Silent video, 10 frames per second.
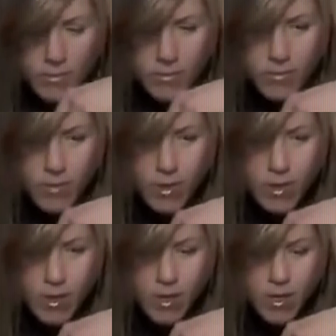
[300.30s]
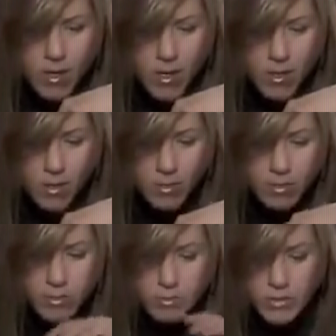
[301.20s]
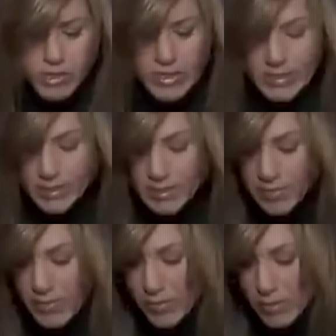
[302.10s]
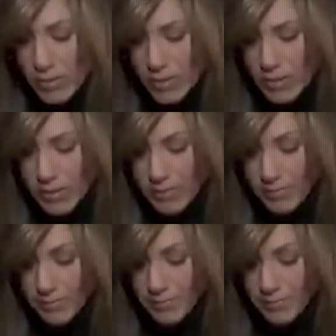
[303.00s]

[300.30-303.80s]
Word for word: of the book she wrote. Oh, Jesus, I've never looked at it.